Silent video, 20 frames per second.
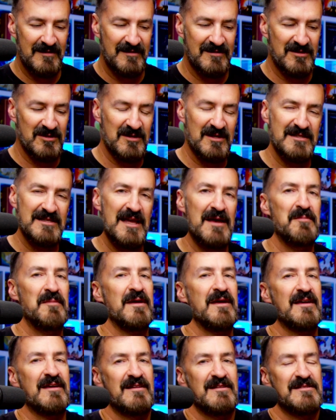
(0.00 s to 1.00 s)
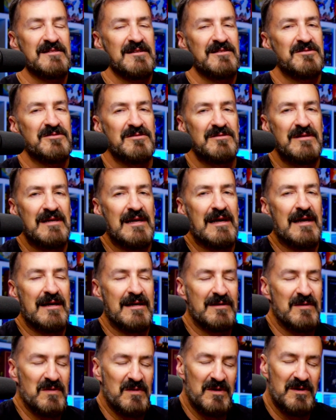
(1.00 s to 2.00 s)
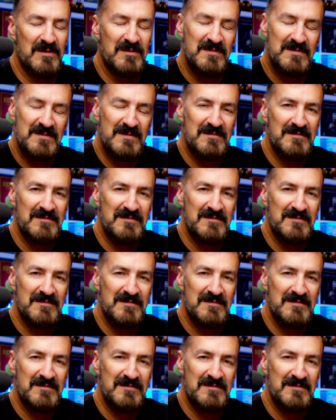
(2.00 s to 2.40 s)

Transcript: So does that make it essential? I don't know.